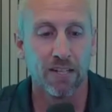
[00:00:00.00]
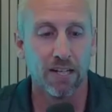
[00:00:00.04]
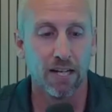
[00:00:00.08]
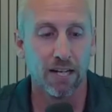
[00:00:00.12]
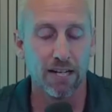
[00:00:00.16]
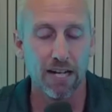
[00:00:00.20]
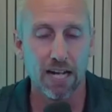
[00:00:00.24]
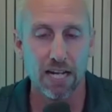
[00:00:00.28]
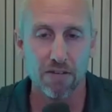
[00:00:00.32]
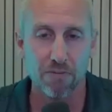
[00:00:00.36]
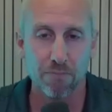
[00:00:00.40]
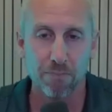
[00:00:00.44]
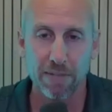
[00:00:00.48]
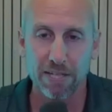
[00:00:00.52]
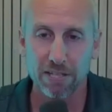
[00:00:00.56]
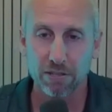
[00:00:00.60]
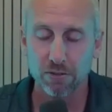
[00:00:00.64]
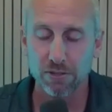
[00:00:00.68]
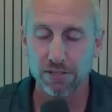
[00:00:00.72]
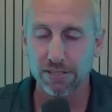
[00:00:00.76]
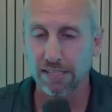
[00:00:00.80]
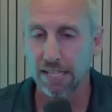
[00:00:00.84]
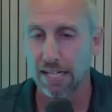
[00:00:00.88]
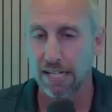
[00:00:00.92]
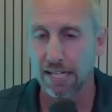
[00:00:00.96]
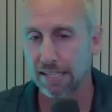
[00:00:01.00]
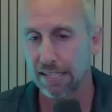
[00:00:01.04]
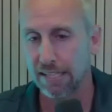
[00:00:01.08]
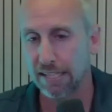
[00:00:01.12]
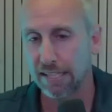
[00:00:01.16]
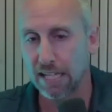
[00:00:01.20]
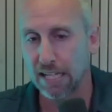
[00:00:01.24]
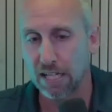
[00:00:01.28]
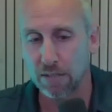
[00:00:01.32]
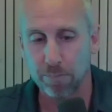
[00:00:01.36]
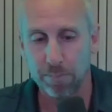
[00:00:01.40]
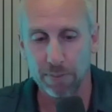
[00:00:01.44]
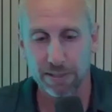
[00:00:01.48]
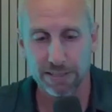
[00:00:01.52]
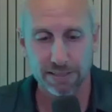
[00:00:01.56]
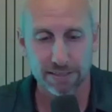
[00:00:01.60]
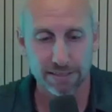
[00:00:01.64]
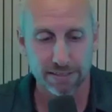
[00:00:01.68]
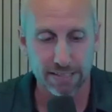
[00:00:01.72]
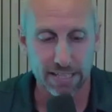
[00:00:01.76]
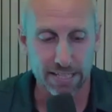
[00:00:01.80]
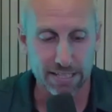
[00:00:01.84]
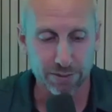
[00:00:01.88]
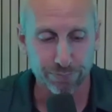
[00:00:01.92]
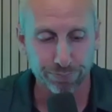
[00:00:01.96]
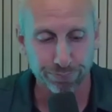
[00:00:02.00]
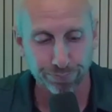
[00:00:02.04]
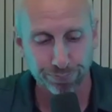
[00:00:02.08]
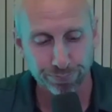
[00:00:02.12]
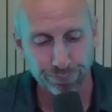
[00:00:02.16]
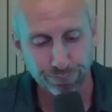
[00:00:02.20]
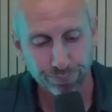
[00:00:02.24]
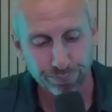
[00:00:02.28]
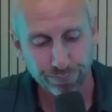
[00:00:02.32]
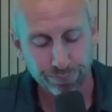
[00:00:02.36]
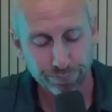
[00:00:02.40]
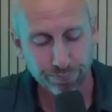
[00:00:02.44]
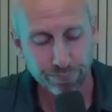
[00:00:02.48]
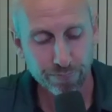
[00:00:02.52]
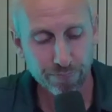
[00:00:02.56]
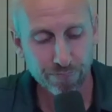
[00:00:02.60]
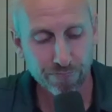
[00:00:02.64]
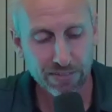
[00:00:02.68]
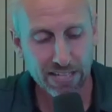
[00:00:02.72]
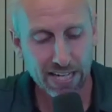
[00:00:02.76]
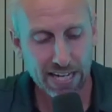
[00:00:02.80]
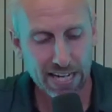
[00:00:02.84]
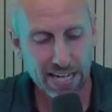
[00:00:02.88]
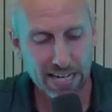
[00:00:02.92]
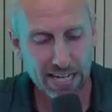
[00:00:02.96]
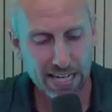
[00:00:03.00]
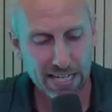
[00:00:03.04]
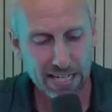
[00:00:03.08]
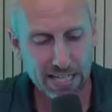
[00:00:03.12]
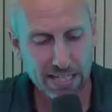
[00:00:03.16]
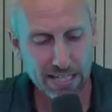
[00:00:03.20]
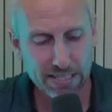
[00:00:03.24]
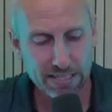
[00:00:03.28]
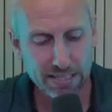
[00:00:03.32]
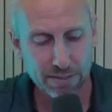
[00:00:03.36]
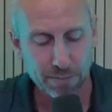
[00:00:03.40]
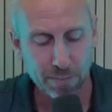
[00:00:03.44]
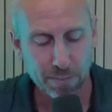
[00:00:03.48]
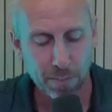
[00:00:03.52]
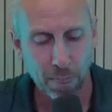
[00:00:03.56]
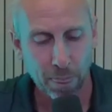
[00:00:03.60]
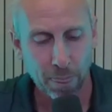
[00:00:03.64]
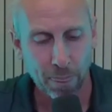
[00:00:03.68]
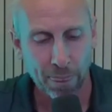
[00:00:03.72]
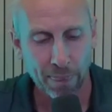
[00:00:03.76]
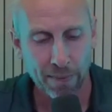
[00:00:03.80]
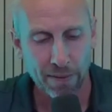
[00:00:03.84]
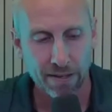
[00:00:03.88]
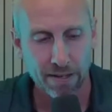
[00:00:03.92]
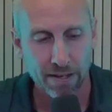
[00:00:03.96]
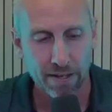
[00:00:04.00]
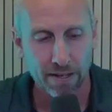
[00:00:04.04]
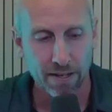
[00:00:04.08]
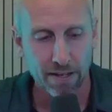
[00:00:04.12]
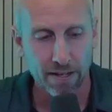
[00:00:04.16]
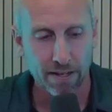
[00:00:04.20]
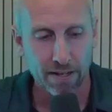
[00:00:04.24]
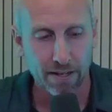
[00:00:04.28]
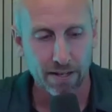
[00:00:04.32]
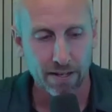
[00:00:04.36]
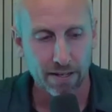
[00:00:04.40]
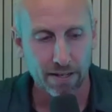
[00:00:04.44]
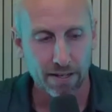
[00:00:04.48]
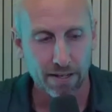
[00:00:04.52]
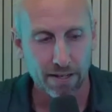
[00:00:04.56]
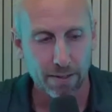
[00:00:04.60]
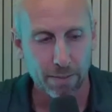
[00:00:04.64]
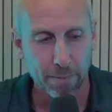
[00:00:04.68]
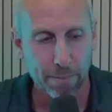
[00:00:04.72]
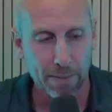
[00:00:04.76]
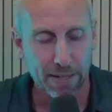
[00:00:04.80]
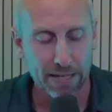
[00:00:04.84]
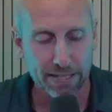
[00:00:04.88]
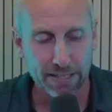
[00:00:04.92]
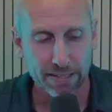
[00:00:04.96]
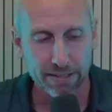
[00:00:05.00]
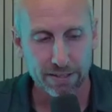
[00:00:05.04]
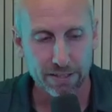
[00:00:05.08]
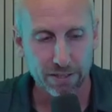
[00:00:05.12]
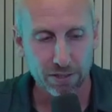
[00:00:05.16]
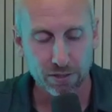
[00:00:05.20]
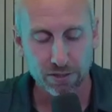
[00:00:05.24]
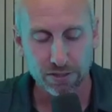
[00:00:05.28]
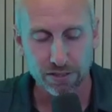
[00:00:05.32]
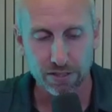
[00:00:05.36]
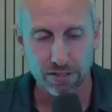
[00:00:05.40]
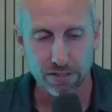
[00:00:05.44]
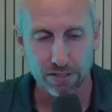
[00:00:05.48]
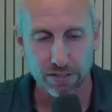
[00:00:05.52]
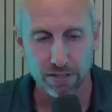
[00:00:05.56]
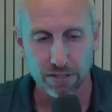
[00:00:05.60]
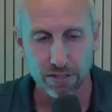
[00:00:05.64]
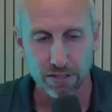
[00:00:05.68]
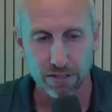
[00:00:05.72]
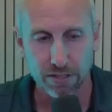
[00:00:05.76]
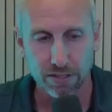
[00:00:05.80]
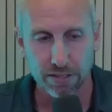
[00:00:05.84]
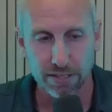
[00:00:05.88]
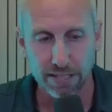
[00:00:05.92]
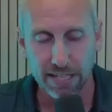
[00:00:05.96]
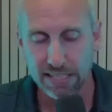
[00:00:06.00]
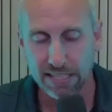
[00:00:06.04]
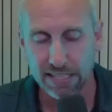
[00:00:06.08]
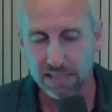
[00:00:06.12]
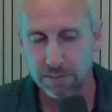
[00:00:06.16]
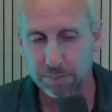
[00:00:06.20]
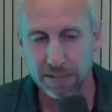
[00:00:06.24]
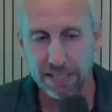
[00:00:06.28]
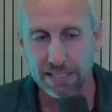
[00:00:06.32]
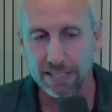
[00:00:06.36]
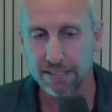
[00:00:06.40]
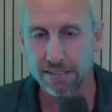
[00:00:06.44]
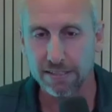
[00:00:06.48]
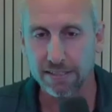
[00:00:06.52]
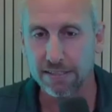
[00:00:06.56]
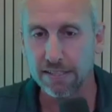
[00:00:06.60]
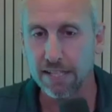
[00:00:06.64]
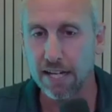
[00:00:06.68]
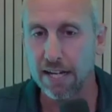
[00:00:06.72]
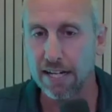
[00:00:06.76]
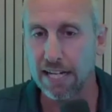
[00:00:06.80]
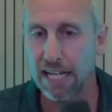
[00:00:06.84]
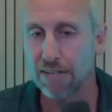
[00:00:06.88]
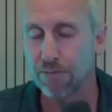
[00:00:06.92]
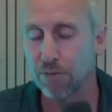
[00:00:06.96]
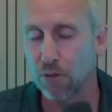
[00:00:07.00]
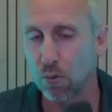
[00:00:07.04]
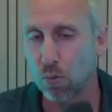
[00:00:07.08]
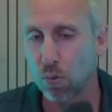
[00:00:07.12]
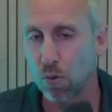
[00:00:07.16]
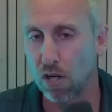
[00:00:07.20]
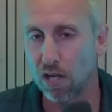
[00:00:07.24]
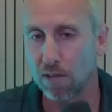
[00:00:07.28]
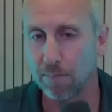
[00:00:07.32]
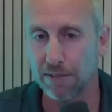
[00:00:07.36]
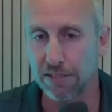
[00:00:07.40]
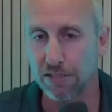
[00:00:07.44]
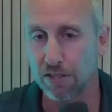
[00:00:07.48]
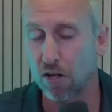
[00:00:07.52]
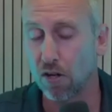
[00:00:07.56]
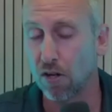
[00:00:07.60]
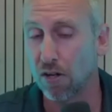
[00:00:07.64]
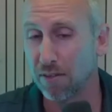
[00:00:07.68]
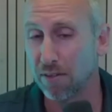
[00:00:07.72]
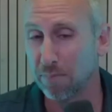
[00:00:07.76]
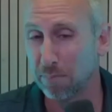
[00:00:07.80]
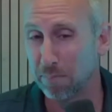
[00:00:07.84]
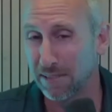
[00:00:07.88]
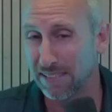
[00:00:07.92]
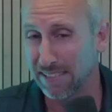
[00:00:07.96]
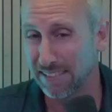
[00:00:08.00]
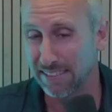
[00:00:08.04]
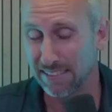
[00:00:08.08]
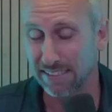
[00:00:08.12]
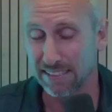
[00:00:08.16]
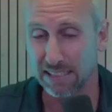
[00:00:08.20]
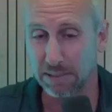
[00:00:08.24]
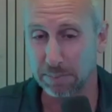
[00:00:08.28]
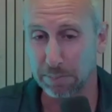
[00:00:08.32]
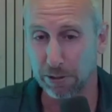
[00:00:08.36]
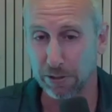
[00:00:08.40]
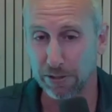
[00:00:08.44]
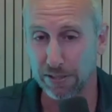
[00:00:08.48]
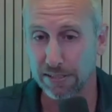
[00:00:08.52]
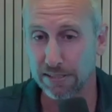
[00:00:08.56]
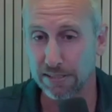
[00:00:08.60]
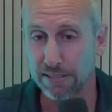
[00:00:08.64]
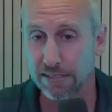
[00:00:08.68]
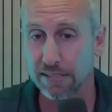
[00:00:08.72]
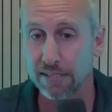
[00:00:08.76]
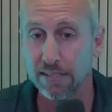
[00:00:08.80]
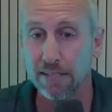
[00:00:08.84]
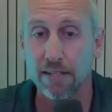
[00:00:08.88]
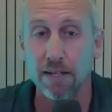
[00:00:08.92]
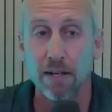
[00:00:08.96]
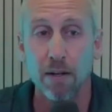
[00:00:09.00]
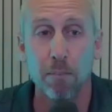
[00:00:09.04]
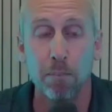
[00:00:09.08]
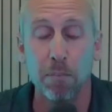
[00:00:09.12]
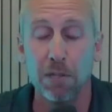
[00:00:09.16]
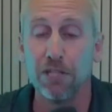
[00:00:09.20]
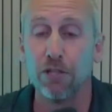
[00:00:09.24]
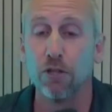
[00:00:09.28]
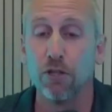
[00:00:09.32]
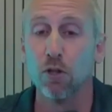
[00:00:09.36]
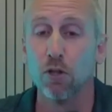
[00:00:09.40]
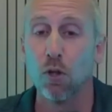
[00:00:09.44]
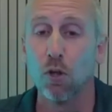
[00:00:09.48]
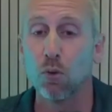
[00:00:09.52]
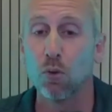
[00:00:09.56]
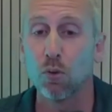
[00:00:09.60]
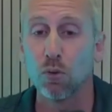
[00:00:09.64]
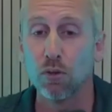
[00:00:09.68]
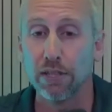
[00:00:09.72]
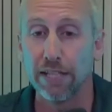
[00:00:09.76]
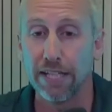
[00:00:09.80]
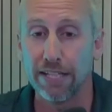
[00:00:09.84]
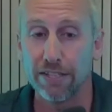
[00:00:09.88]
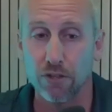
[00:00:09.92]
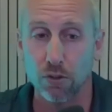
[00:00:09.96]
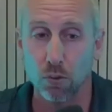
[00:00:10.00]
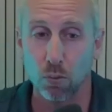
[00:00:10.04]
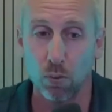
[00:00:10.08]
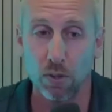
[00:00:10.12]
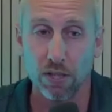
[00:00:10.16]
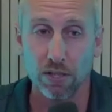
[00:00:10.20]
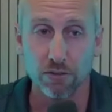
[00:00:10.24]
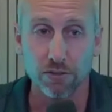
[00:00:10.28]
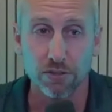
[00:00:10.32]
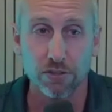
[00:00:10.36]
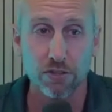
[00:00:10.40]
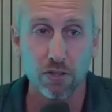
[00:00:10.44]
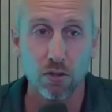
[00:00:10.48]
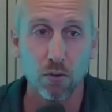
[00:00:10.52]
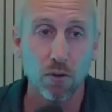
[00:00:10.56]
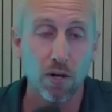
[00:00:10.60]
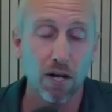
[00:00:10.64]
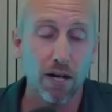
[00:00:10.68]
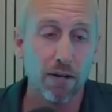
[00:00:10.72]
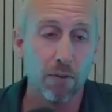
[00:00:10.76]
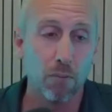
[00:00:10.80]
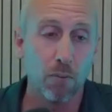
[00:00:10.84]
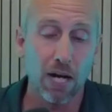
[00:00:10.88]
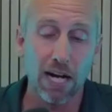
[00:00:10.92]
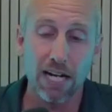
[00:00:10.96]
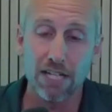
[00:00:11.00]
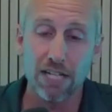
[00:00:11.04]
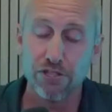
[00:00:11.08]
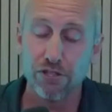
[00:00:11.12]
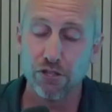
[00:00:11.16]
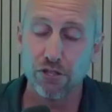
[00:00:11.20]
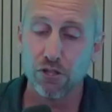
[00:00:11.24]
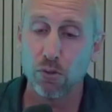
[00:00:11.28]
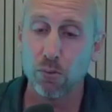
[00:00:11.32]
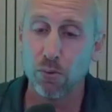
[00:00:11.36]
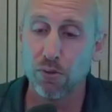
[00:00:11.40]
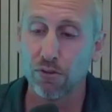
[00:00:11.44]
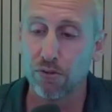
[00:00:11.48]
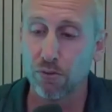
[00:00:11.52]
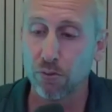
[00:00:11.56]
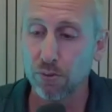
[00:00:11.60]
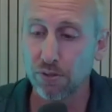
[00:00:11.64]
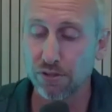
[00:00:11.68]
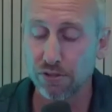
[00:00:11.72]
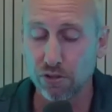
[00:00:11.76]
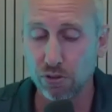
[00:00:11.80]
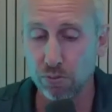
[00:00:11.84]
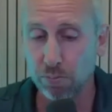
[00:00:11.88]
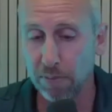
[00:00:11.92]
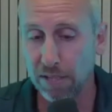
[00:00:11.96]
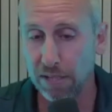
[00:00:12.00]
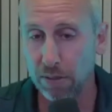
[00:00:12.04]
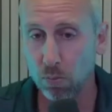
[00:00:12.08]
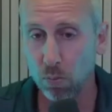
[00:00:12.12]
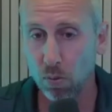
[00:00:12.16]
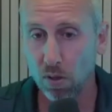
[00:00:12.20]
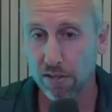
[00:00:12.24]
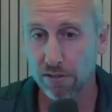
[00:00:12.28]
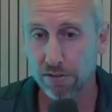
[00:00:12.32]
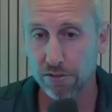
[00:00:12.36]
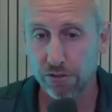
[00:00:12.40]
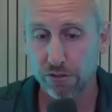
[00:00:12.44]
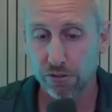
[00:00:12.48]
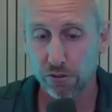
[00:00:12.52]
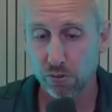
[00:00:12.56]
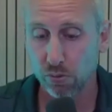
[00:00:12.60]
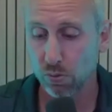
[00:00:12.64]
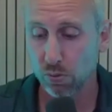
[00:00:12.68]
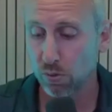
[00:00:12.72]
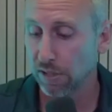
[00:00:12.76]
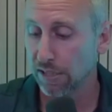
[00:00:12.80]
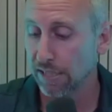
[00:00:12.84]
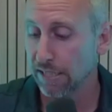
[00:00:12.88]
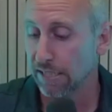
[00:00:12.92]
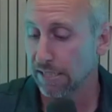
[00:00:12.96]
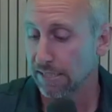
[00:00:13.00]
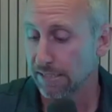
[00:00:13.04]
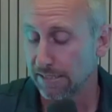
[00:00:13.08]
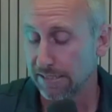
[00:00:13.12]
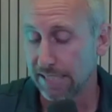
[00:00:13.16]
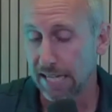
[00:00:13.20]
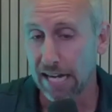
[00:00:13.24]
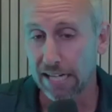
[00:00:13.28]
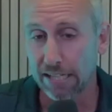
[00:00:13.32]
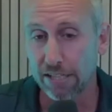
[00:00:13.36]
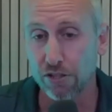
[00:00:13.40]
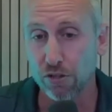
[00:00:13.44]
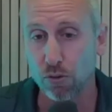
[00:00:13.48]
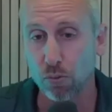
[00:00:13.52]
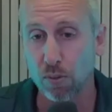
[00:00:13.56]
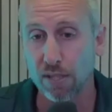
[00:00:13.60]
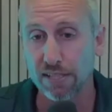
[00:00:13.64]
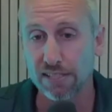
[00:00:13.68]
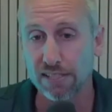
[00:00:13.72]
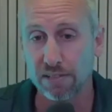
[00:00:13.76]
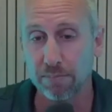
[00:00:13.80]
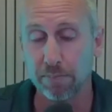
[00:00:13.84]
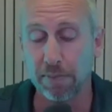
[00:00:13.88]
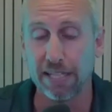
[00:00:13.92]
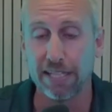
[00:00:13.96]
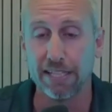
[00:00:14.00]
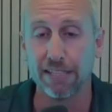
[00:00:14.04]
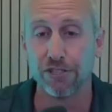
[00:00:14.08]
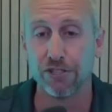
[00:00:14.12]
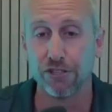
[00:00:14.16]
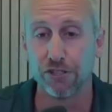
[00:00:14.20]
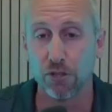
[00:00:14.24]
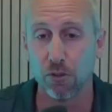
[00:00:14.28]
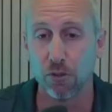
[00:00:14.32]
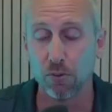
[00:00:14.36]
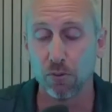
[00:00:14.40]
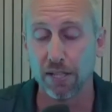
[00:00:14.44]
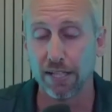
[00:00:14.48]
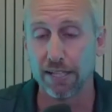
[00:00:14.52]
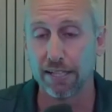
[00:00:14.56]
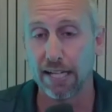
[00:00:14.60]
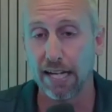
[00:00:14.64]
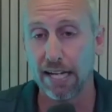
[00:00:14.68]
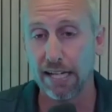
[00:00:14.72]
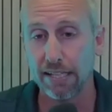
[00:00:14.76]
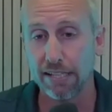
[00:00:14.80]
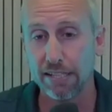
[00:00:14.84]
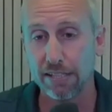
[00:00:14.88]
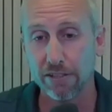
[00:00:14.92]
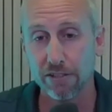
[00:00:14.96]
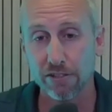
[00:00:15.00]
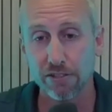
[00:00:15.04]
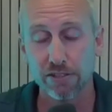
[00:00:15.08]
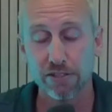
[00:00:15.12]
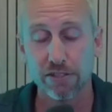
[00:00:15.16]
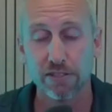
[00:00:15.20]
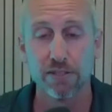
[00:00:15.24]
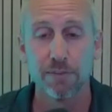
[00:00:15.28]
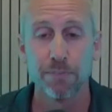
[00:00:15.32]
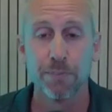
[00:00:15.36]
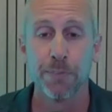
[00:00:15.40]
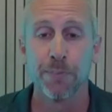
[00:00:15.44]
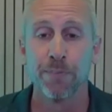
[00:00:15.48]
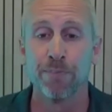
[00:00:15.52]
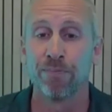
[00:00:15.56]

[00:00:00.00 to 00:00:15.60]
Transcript: A kind of medical side and a kind of business side. And again, the SBA does not have requirements on business experience, but your local lender will. So as you're going through this, you may want to stack your resume and show, like, hey, here's